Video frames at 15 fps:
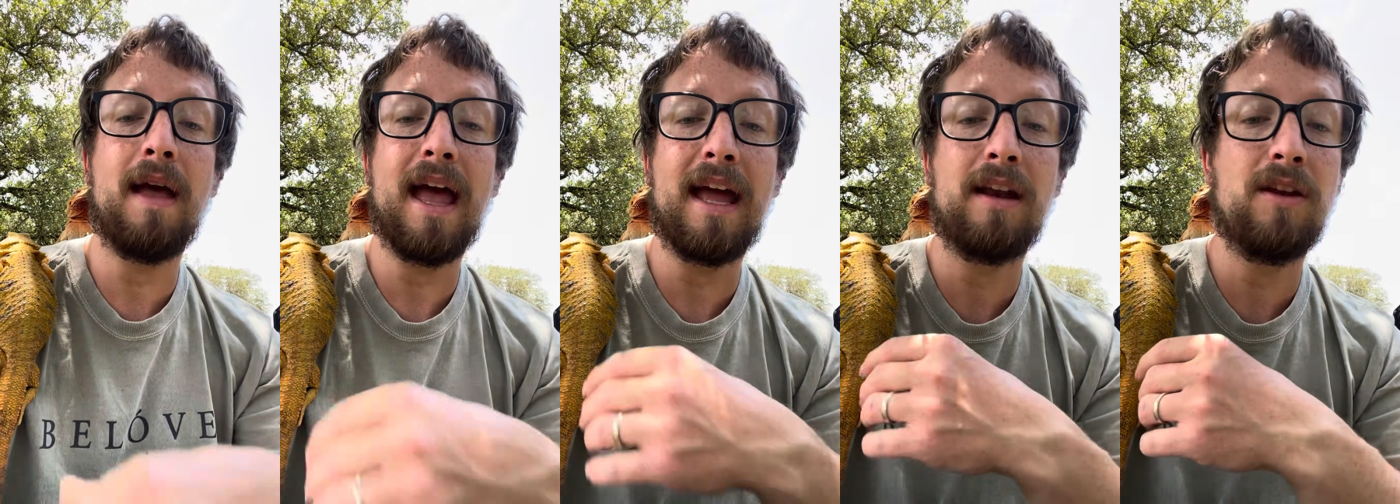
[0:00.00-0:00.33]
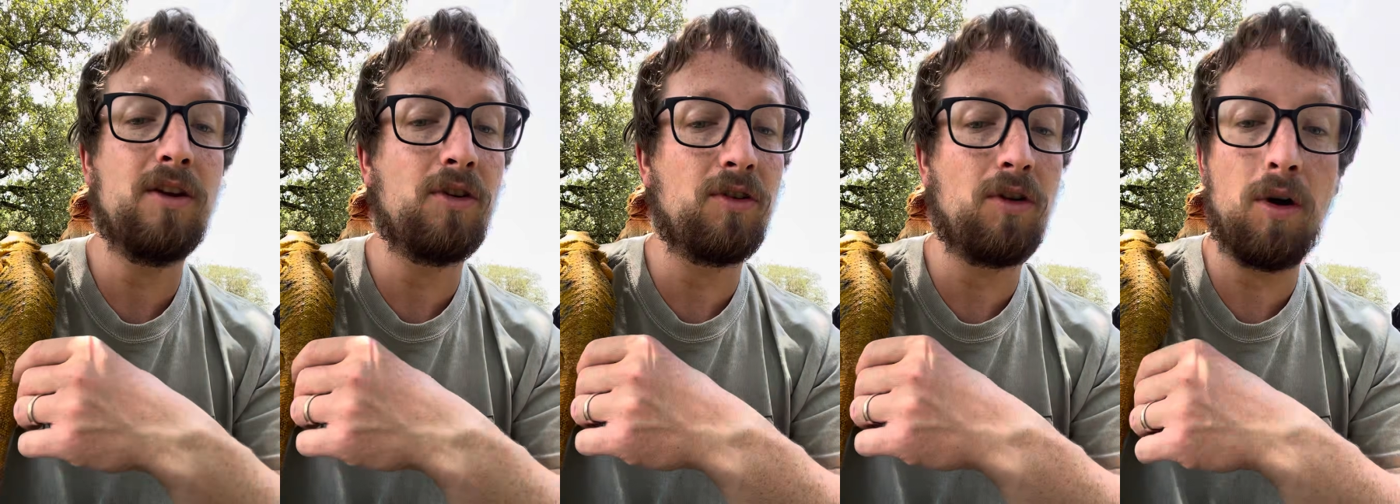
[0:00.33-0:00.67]
and
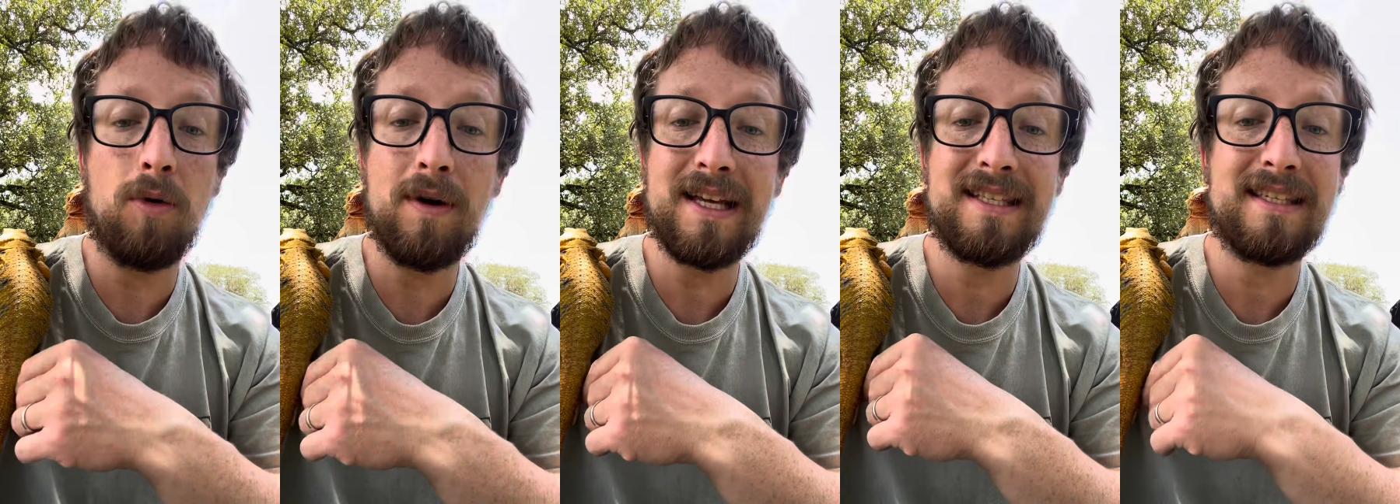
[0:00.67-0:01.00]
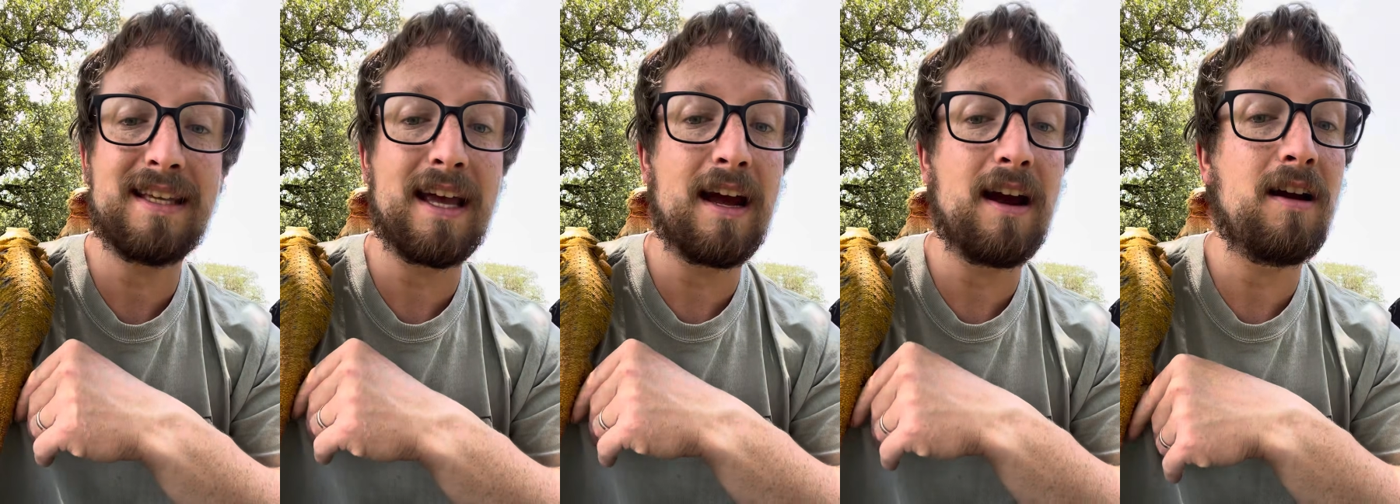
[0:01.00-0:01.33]
you're always
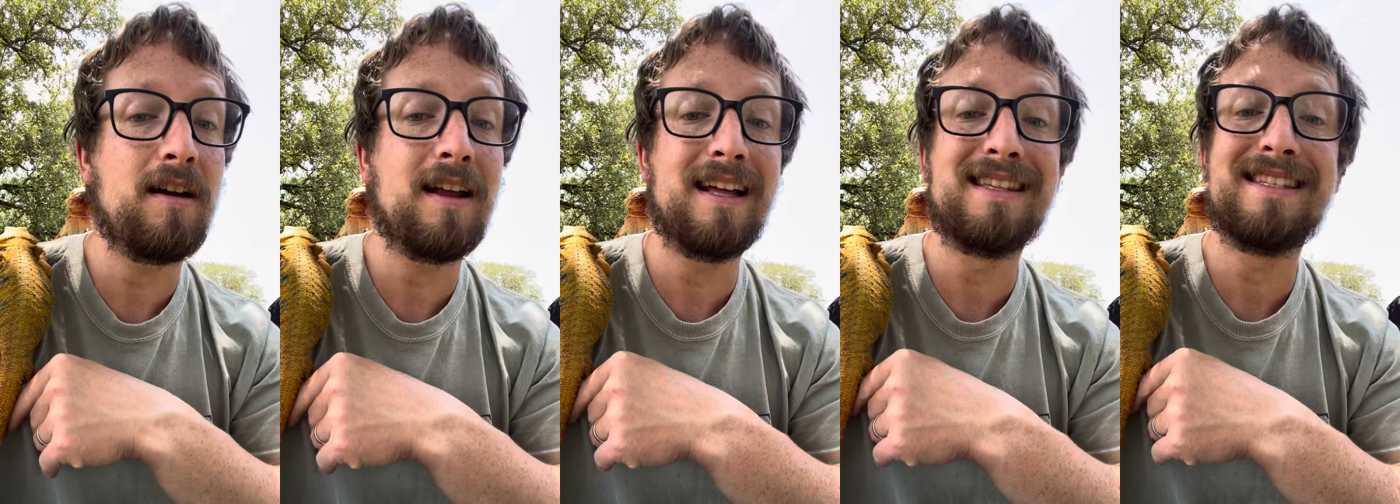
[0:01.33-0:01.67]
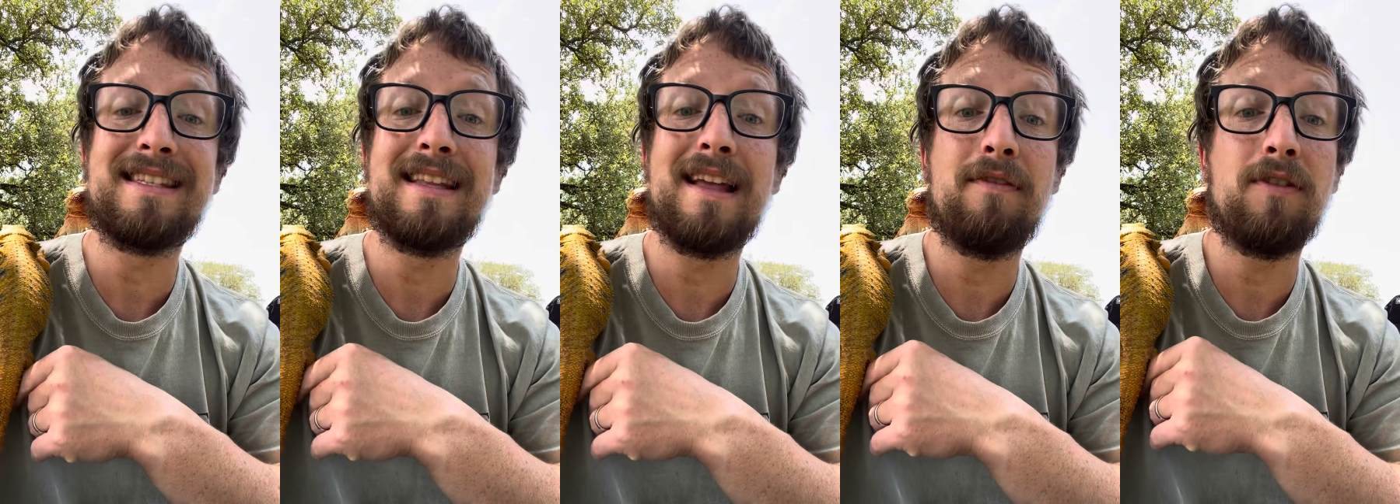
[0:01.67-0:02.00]
scared,
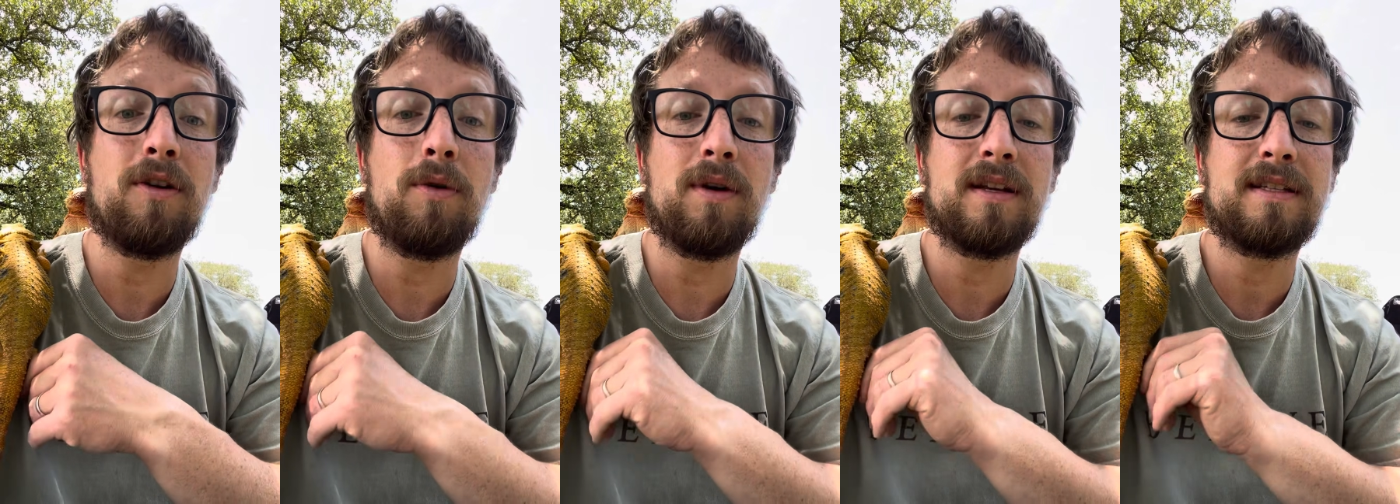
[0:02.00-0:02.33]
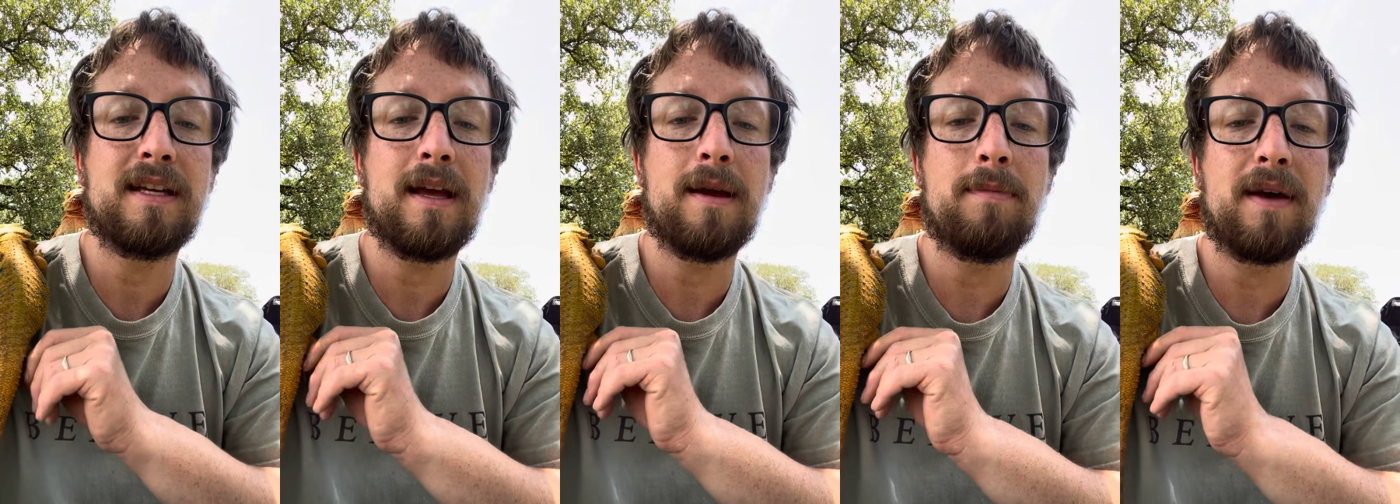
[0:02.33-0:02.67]
it's never going
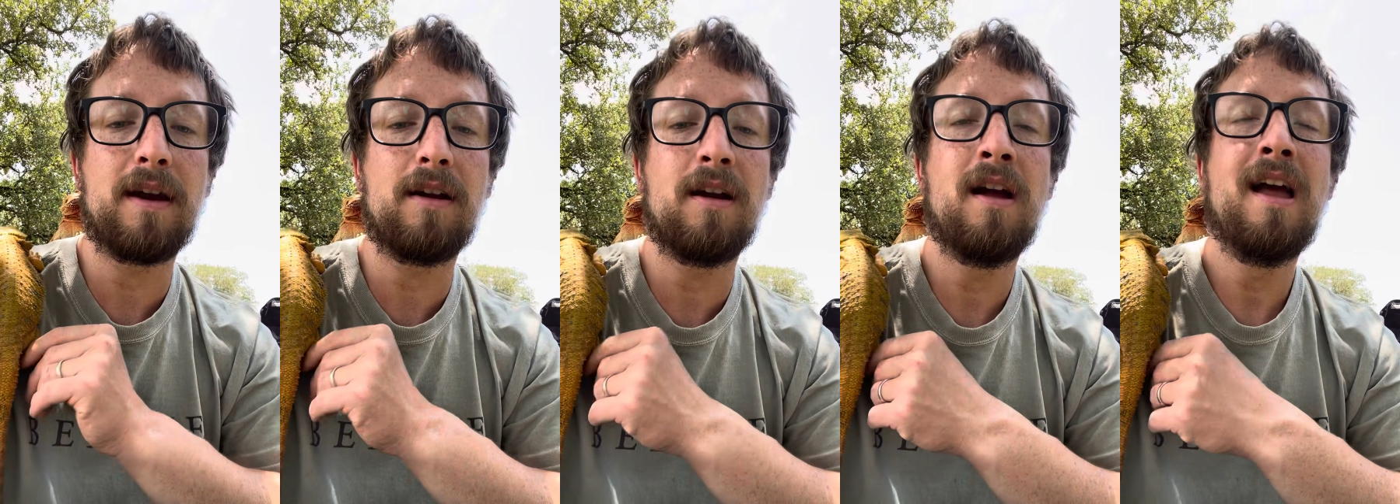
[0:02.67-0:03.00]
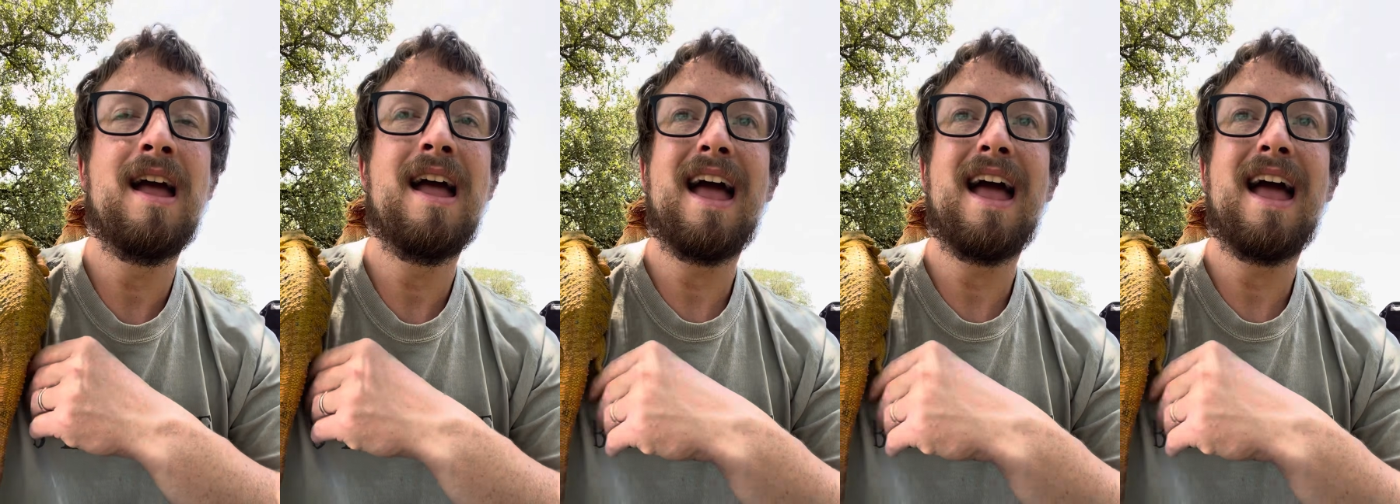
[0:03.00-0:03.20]
to get better,